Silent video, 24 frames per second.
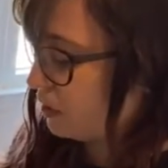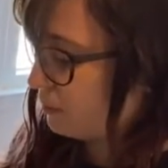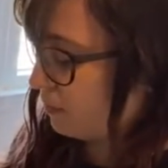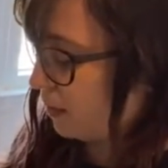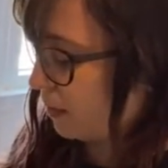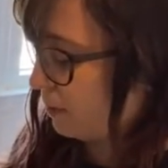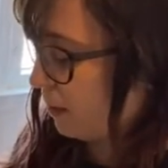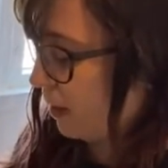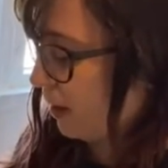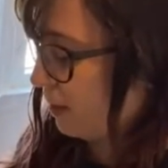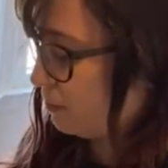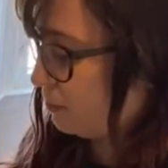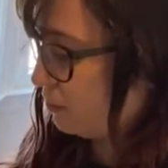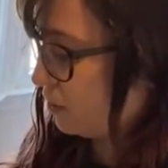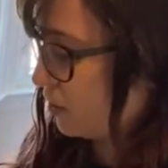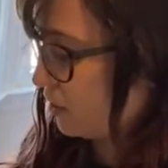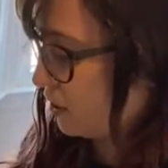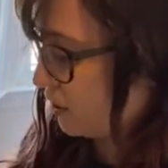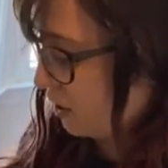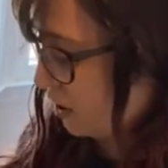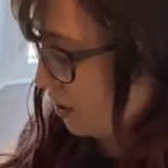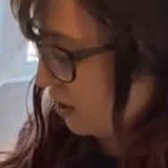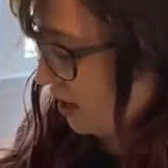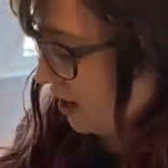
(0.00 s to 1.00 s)
my
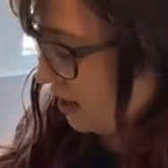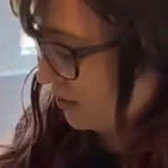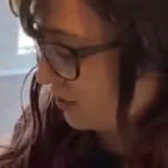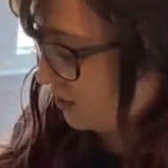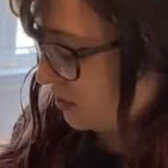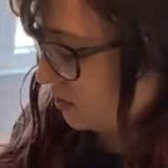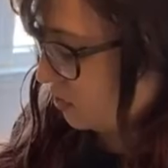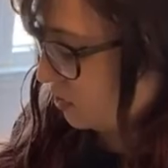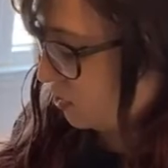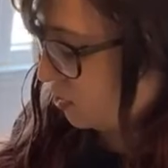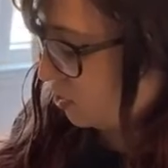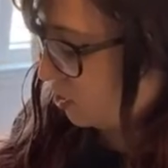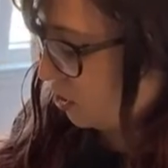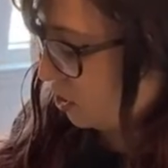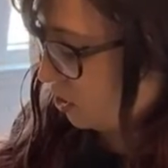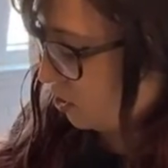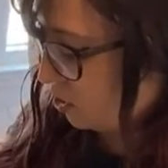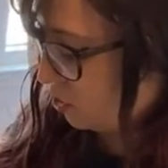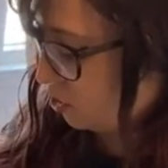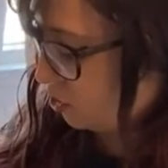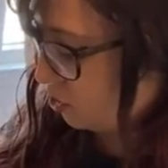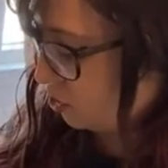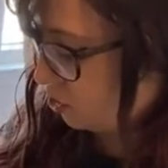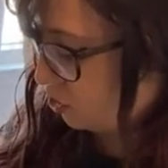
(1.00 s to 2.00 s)
paprika, and
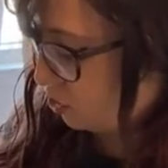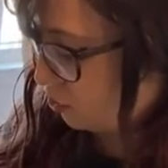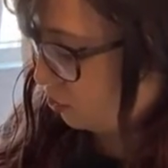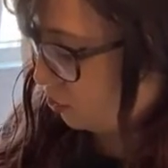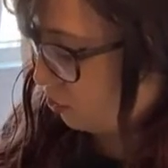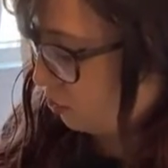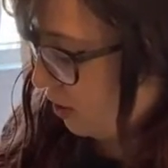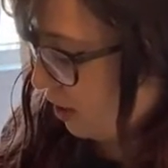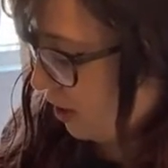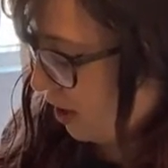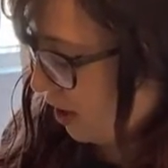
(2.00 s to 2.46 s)
start to